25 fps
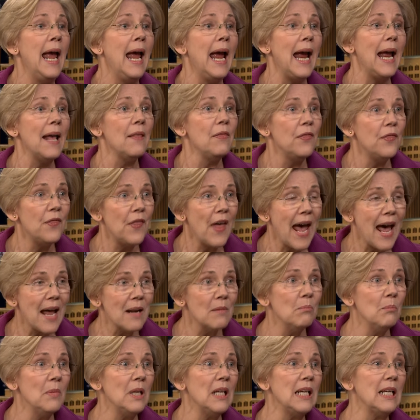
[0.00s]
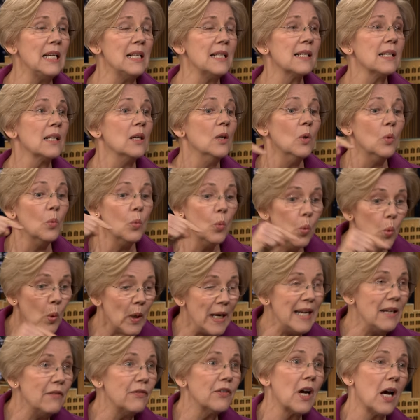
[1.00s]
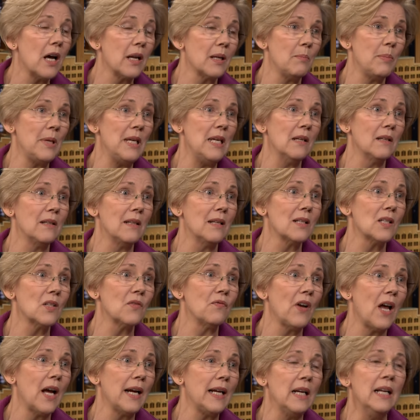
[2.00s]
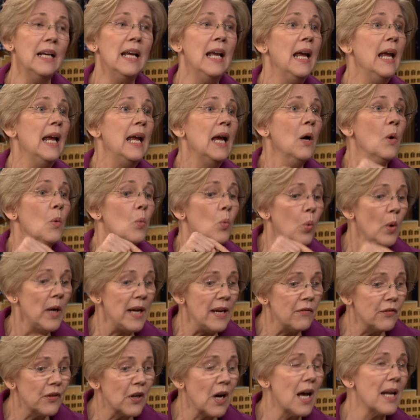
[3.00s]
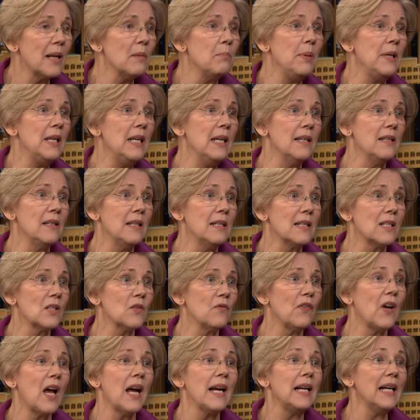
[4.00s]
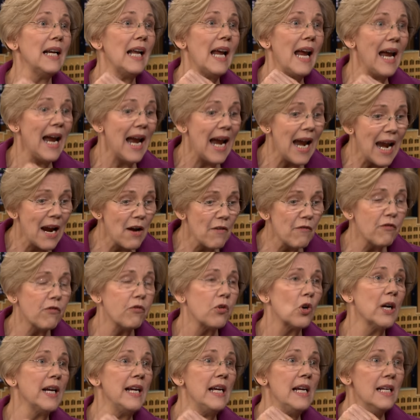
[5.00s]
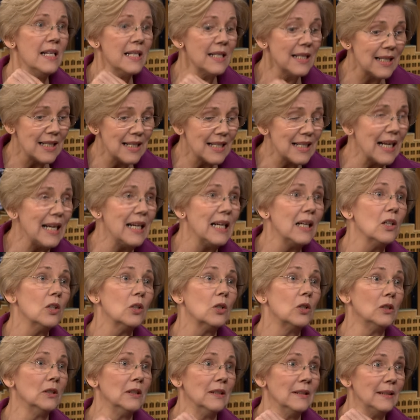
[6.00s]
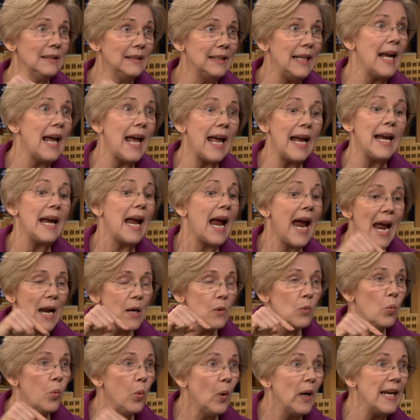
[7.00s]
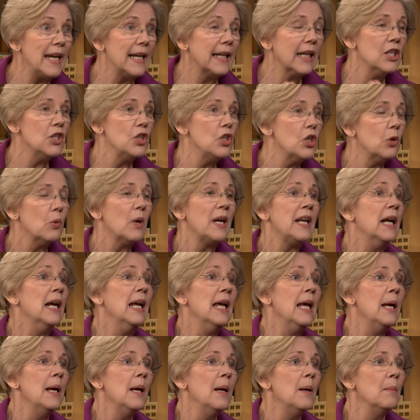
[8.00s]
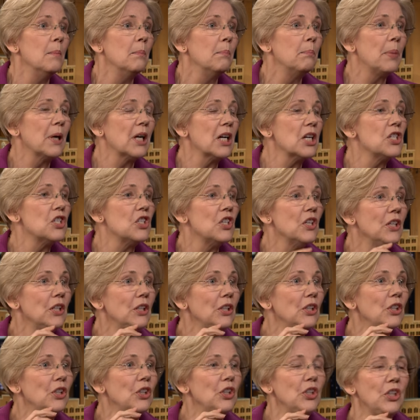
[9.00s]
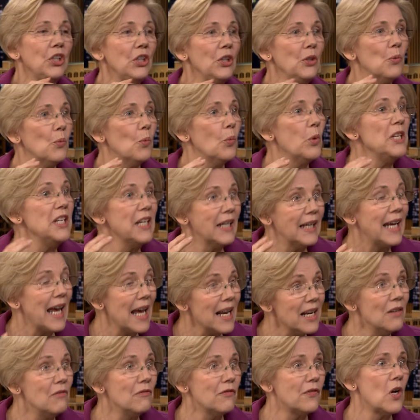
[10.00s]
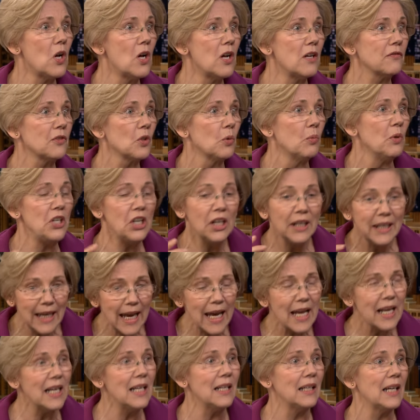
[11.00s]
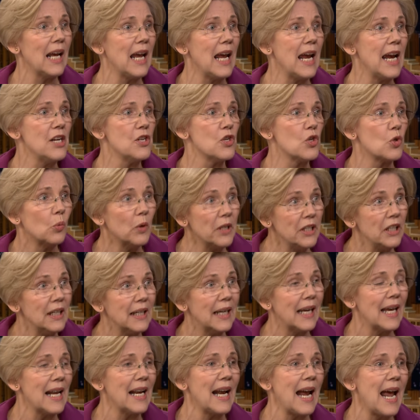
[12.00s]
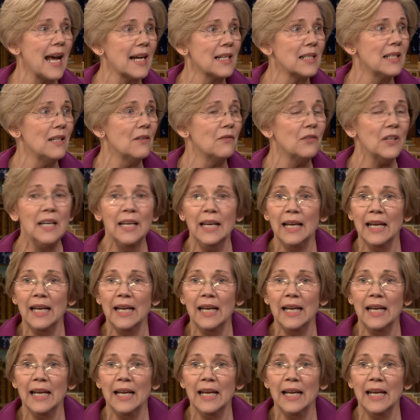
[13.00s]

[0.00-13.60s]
And that means we've got to be in this fight. We've got to be in this fight every single day, and we can do it because when you get involved, when you get engaged, when you get active,